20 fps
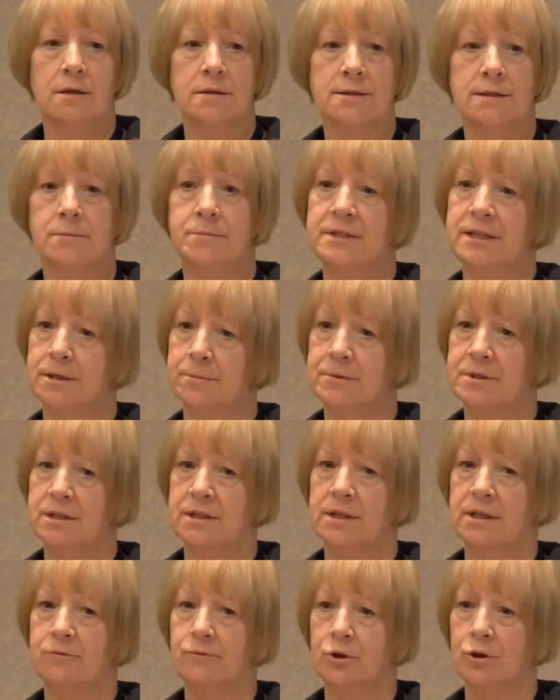some tips
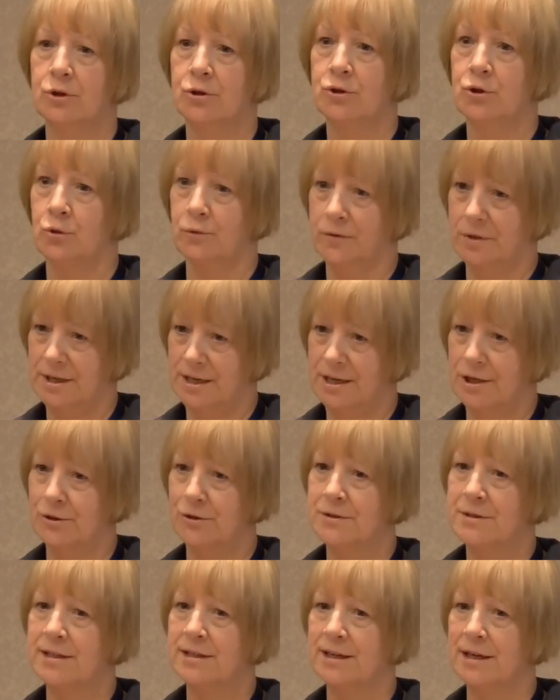that I've learned over the
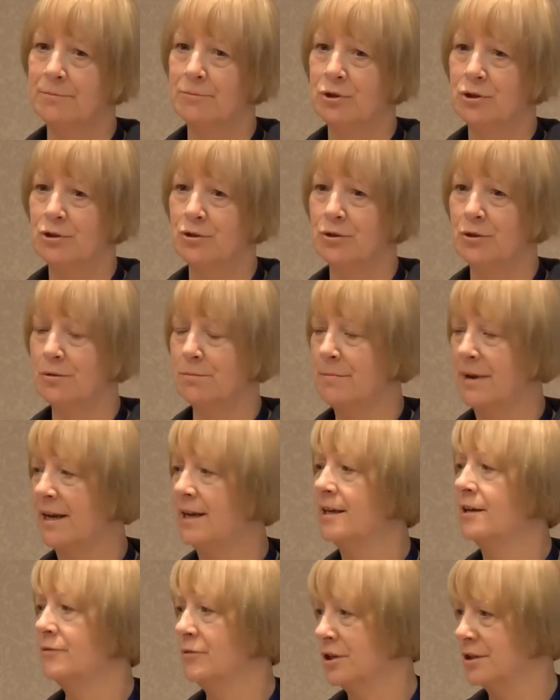years, and I'm sure
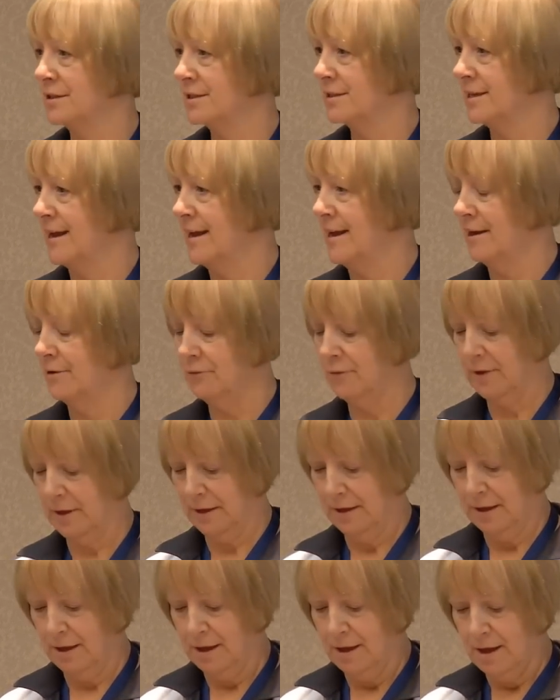many of you have.
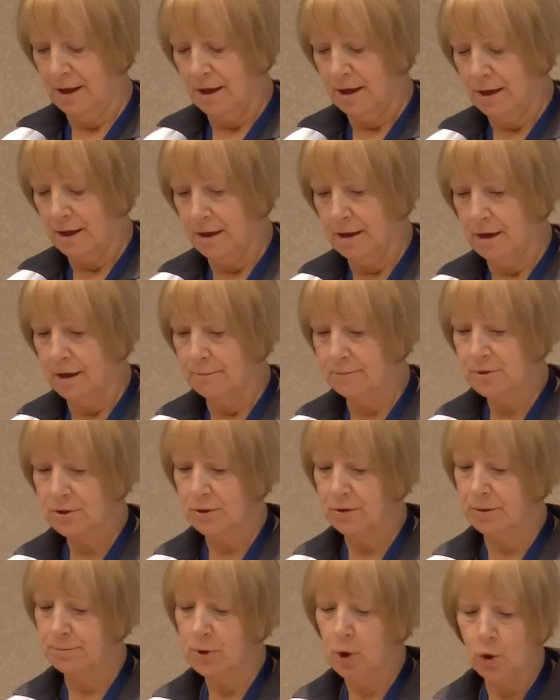
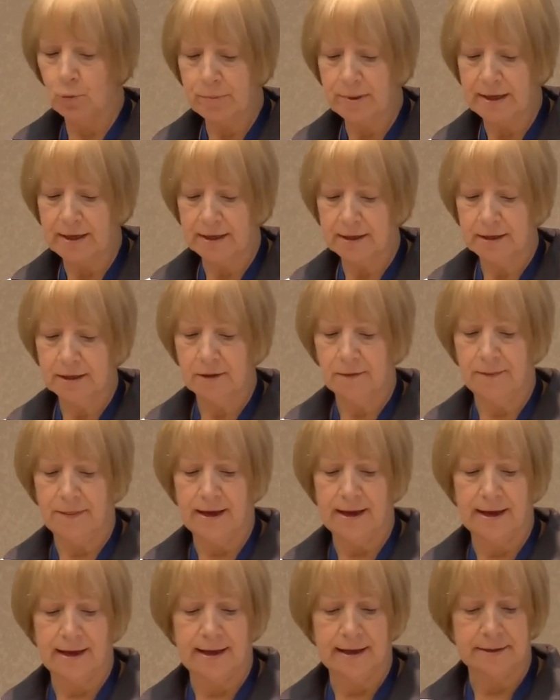So I'm hoping
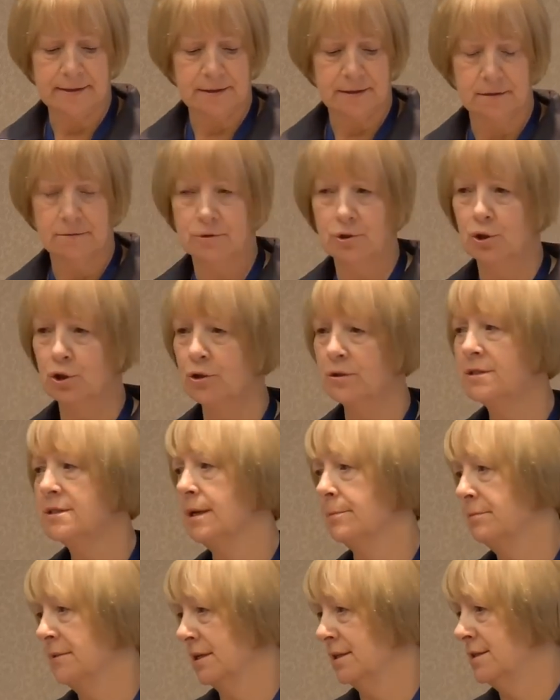that you learned
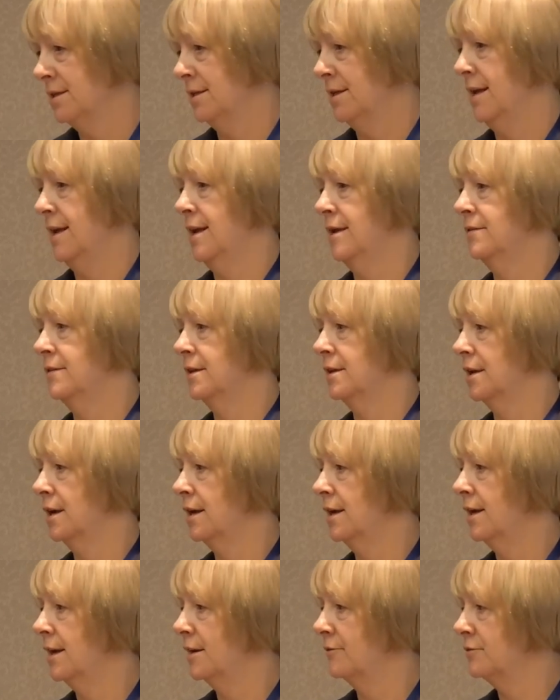something today that
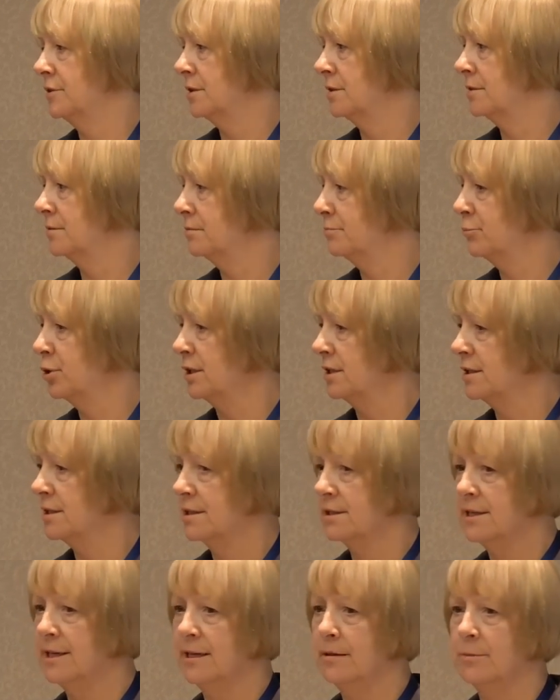I have to bring to
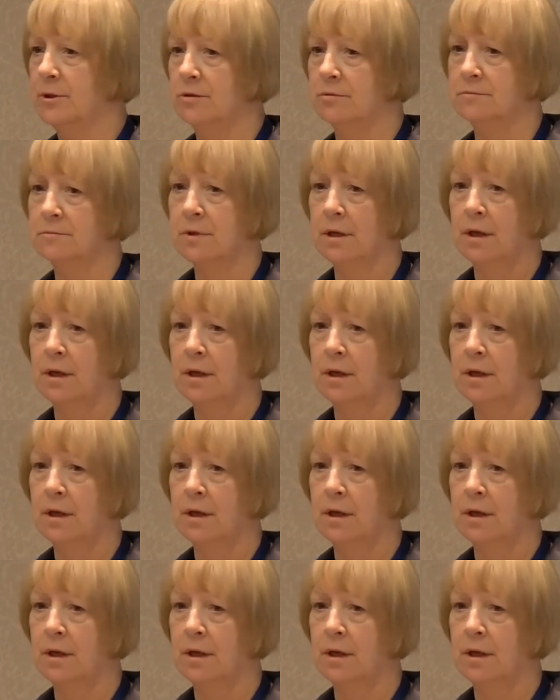the table.